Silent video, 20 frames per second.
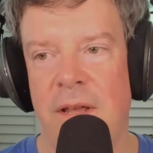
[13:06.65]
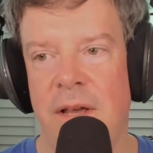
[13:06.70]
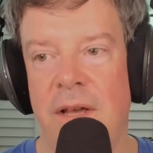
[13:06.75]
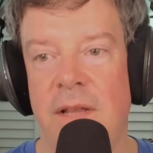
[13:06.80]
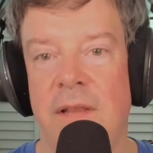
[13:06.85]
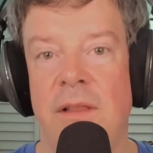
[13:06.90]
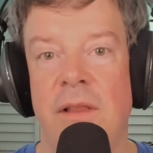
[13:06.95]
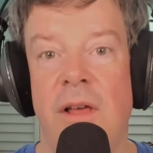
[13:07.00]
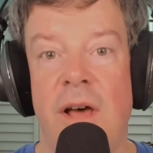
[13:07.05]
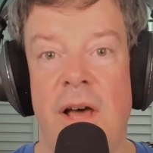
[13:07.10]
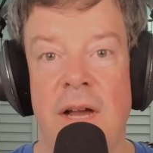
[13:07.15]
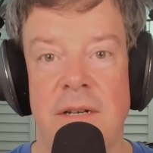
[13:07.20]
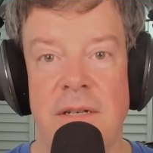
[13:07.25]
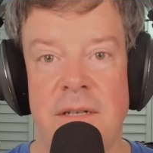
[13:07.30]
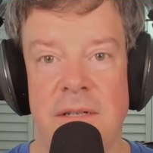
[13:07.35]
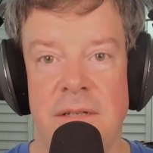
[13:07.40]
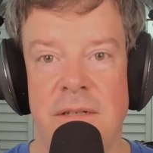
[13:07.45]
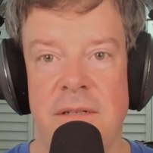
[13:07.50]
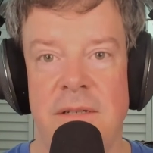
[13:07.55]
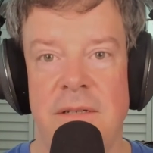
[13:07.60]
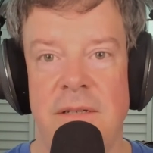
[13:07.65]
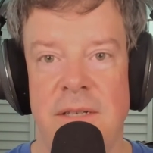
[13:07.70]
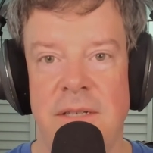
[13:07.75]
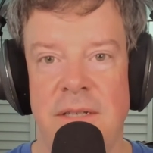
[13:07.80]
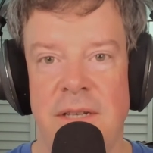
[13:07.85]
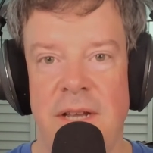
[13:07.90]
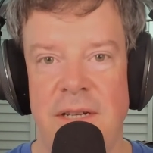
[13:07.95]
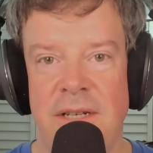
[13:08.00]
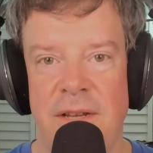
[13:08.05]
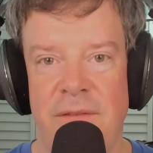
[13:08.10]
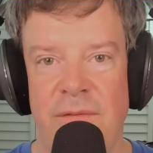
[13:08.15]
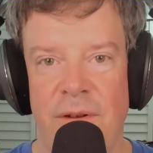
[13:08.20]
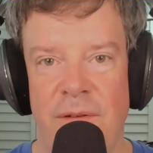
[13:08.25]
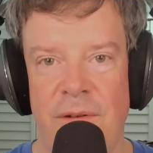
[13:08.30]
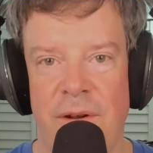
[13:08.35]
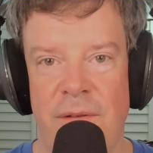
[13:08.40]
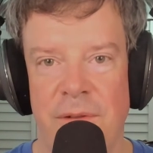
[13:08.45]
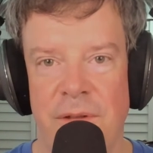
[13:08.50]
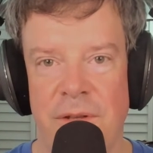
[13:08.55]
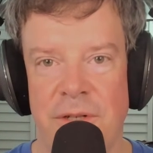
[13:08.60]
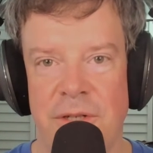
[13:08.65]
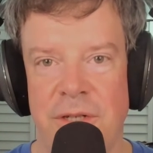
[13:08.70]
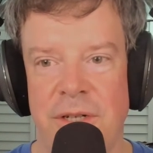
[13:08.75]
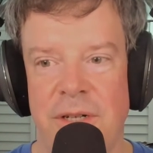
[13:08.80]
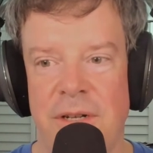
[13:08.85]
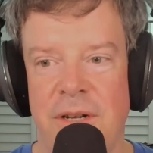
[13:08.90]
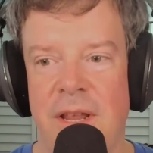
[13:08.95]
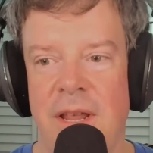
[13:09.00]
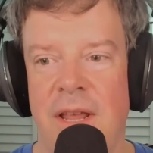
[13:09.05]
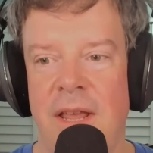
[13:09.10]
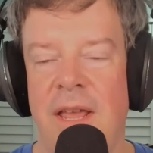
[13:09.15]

unlocked the scientific revolution,